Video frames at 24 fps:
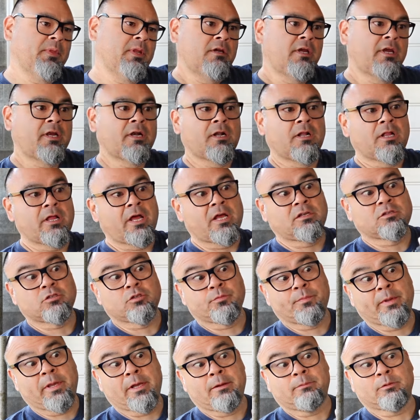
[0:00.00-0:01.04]
And I'll also
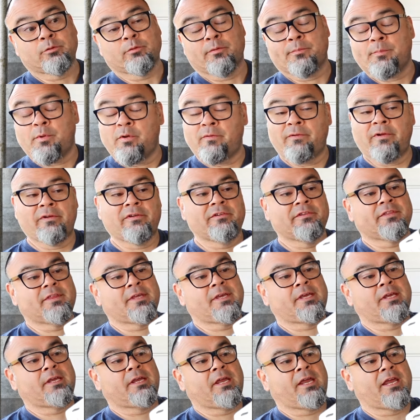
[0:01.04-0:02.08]
be able to remove
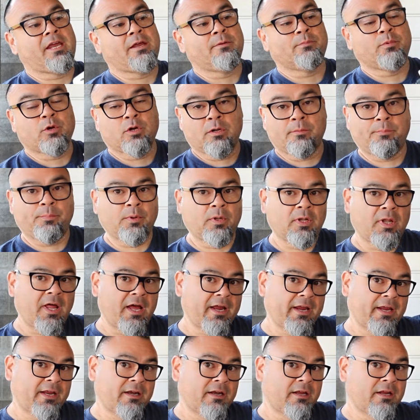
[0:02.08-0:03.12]
everything and put a
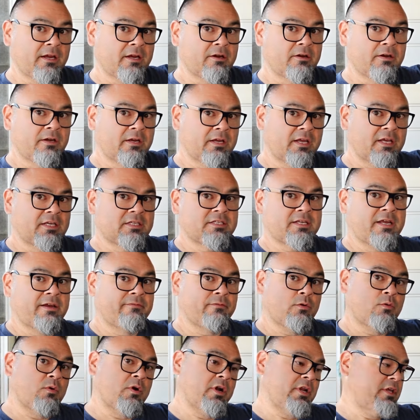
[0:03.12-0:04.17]
plug in here in case I
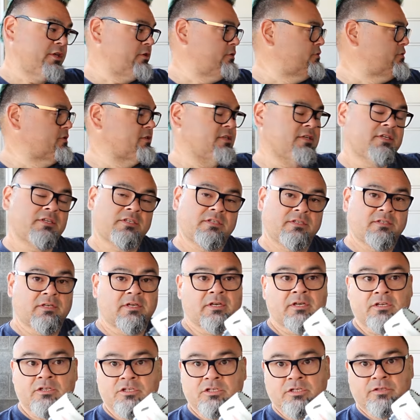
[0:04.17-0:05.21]
ever want to use this
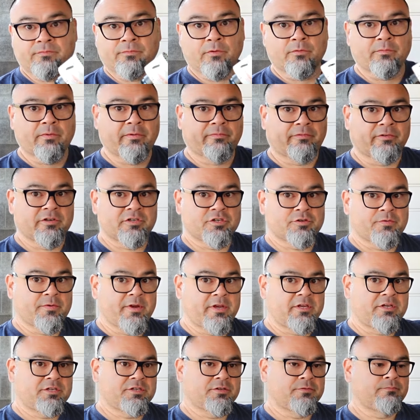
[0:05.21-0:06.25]
just for
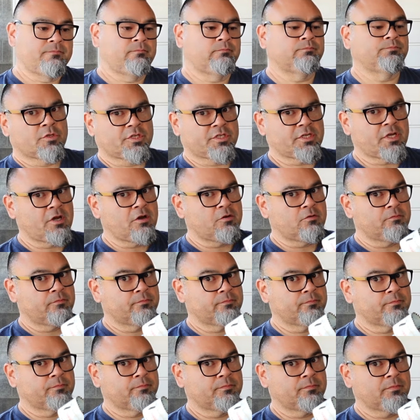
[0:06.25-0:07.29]
refrigeration. So,
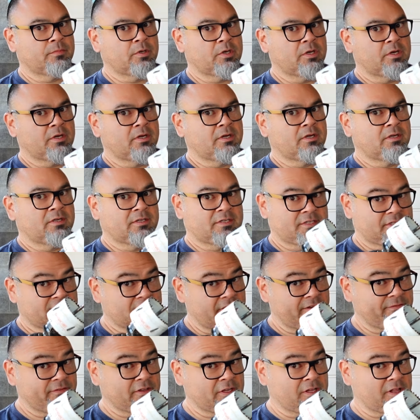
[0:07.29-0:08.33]

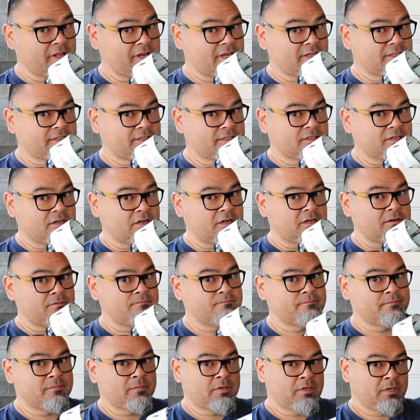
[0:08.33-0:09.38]
safety glasses on.
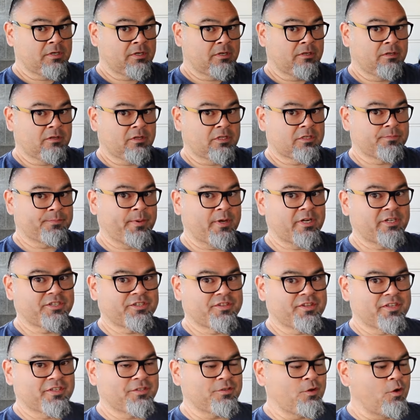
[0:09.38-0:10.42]
Let's punch
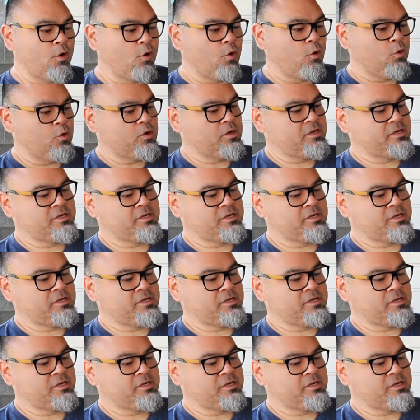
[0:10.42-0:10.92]
this hole.